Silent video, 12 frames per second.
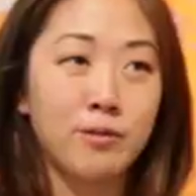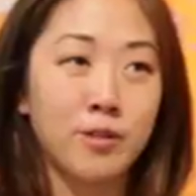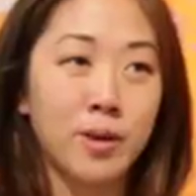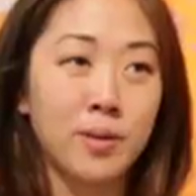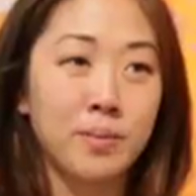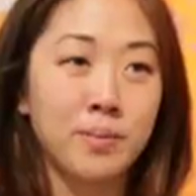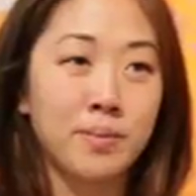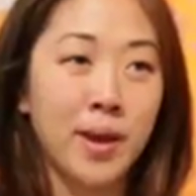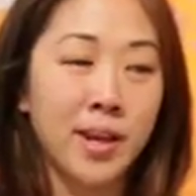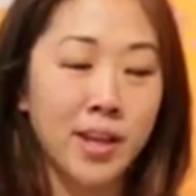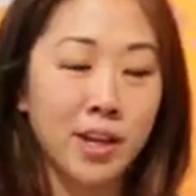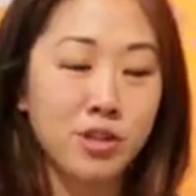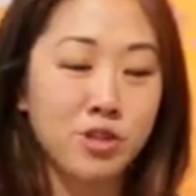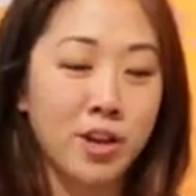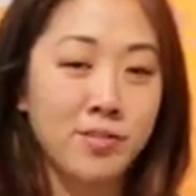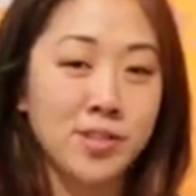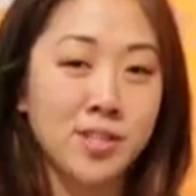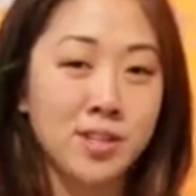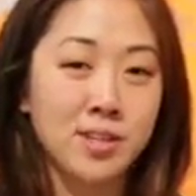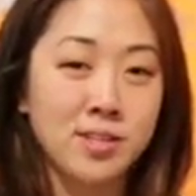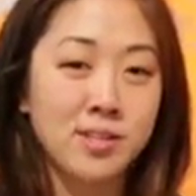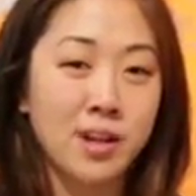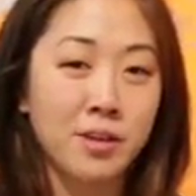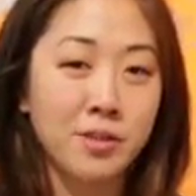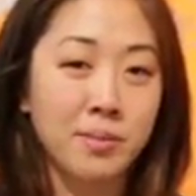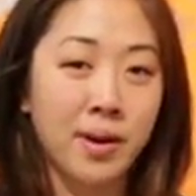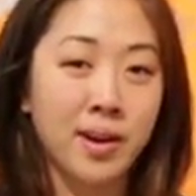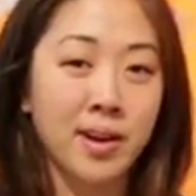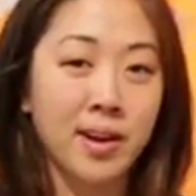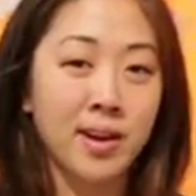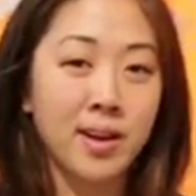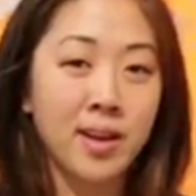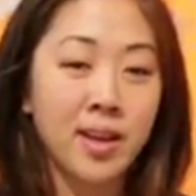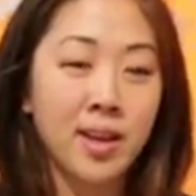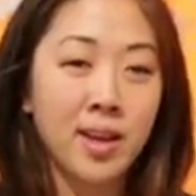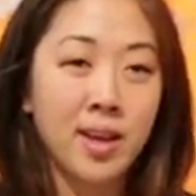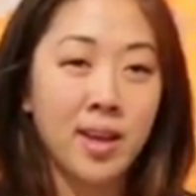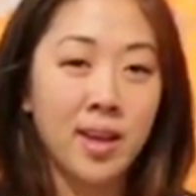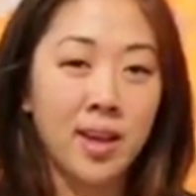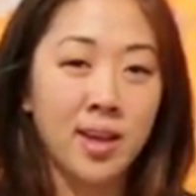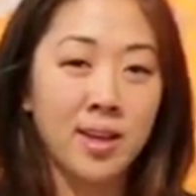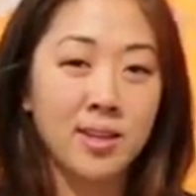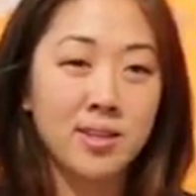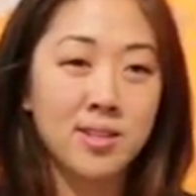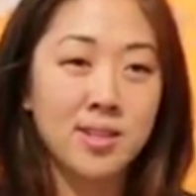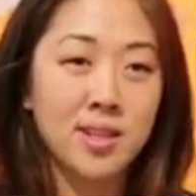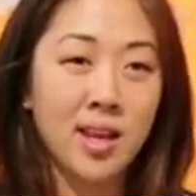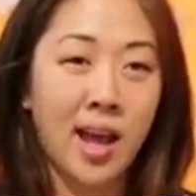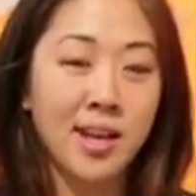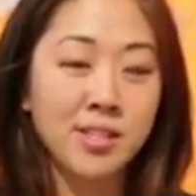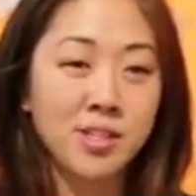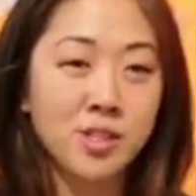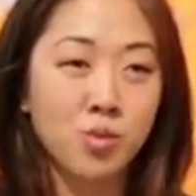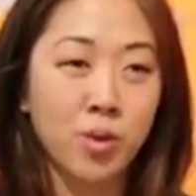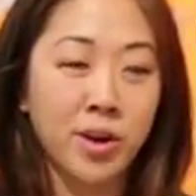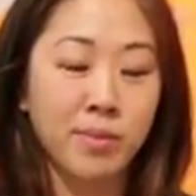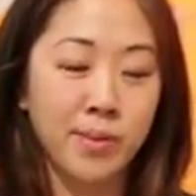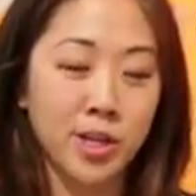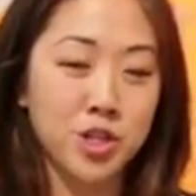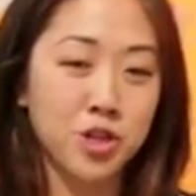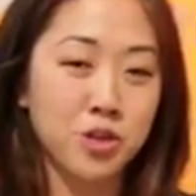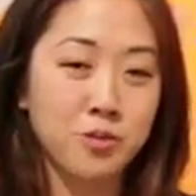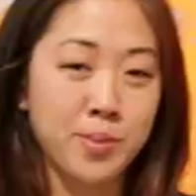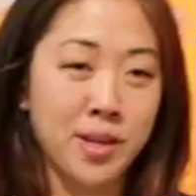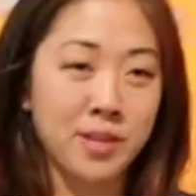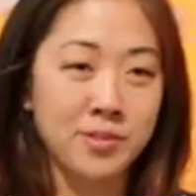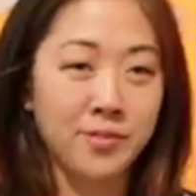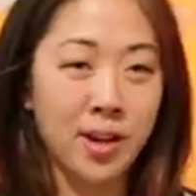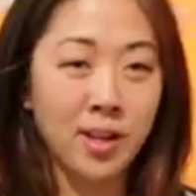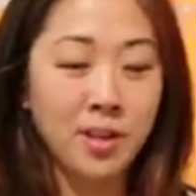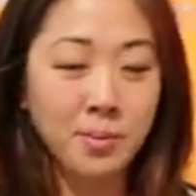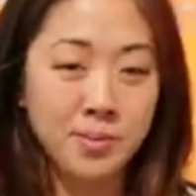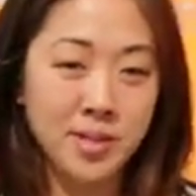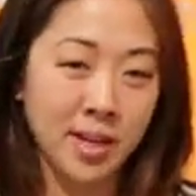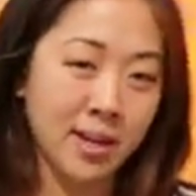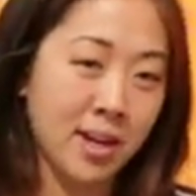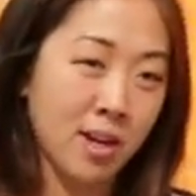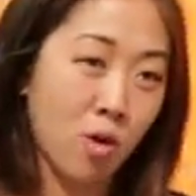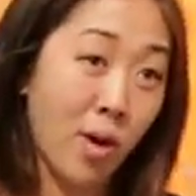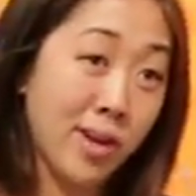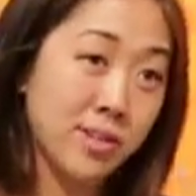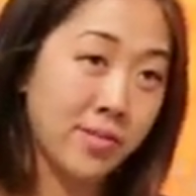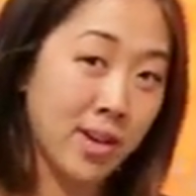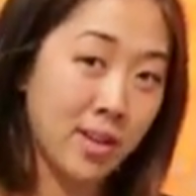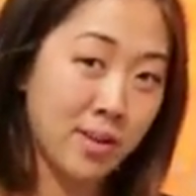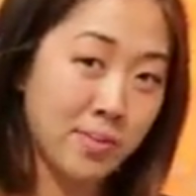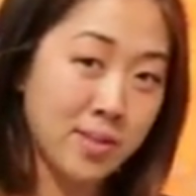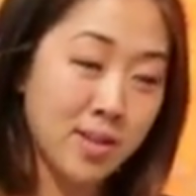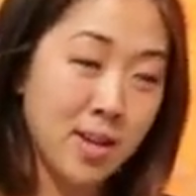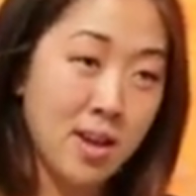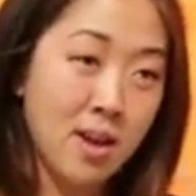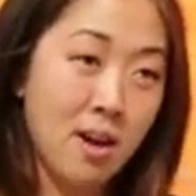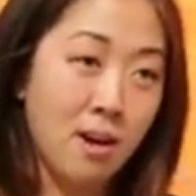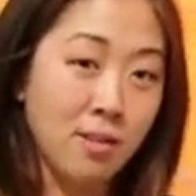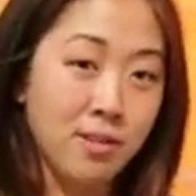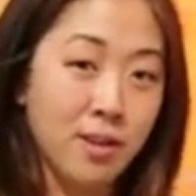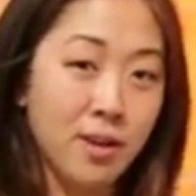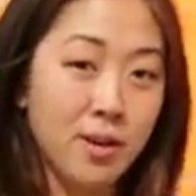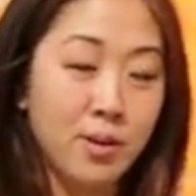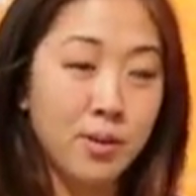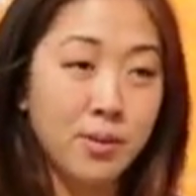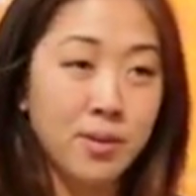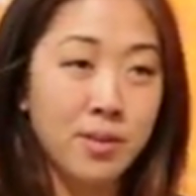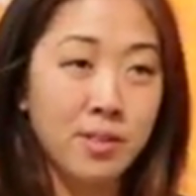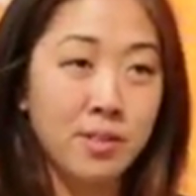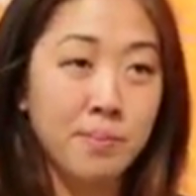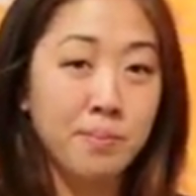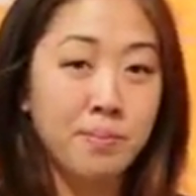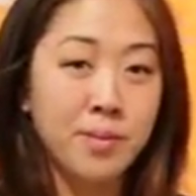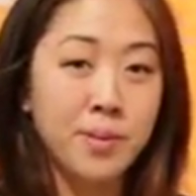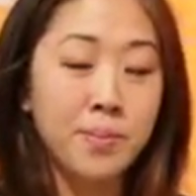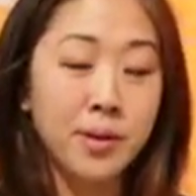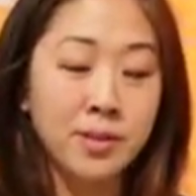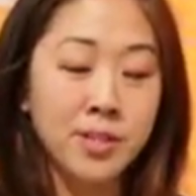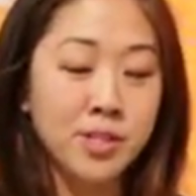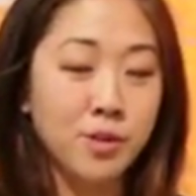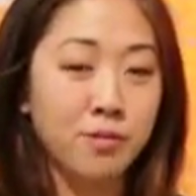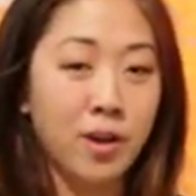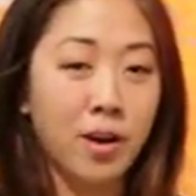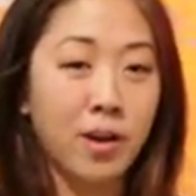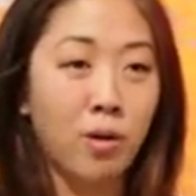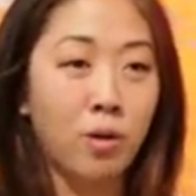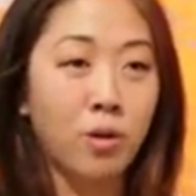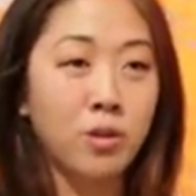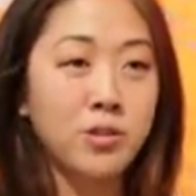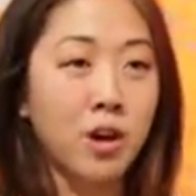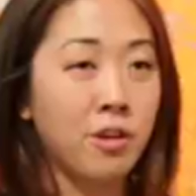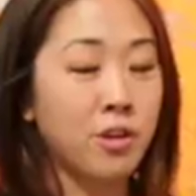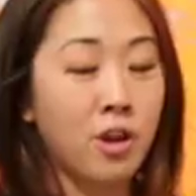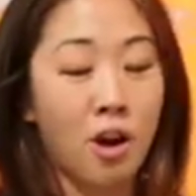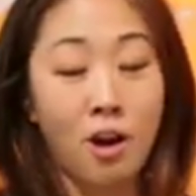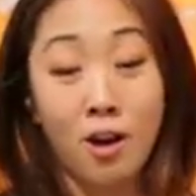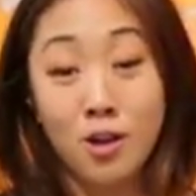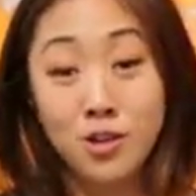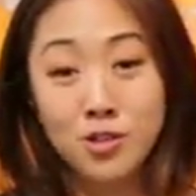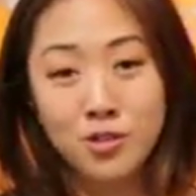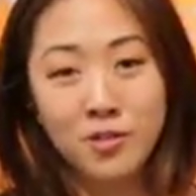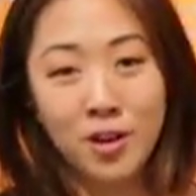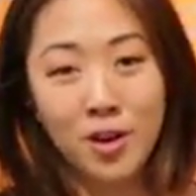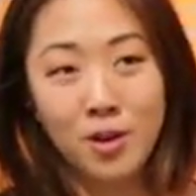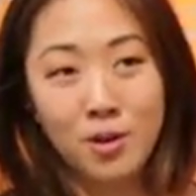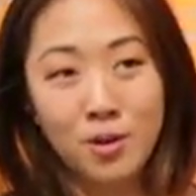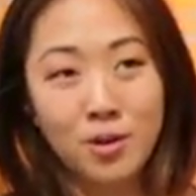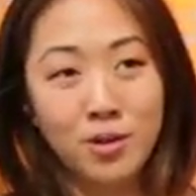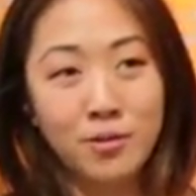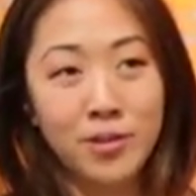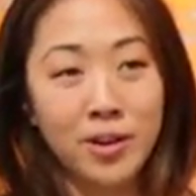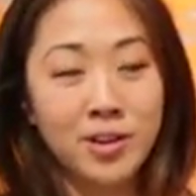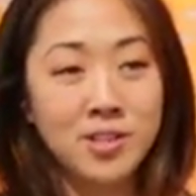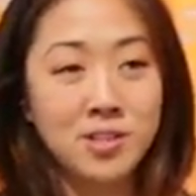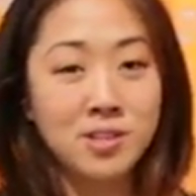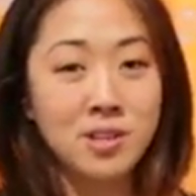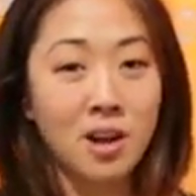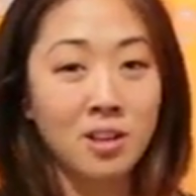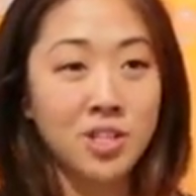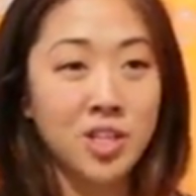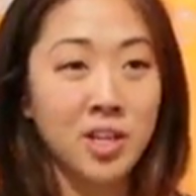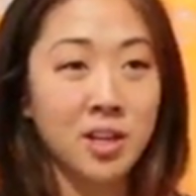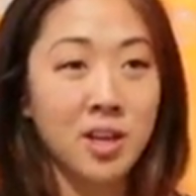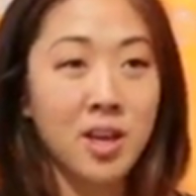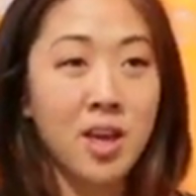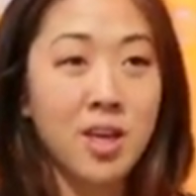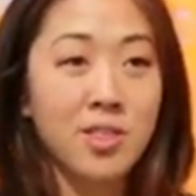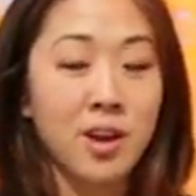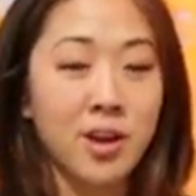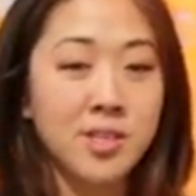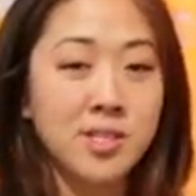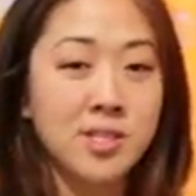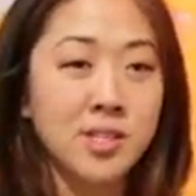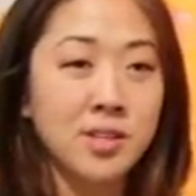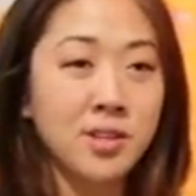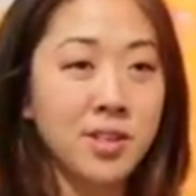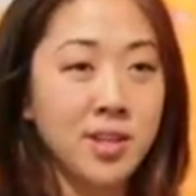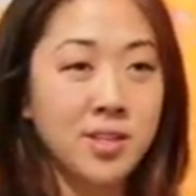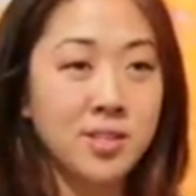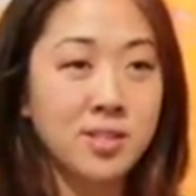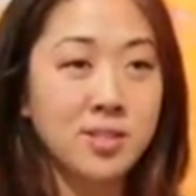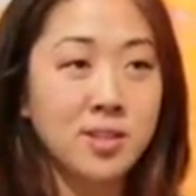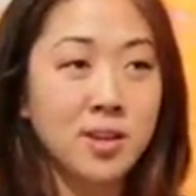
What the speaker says: from any country I visited in South America. It has this weird mixture of being developed yet not quite developed. Although the buildings are very old, all the cars are very old, very nostalgic, there is still this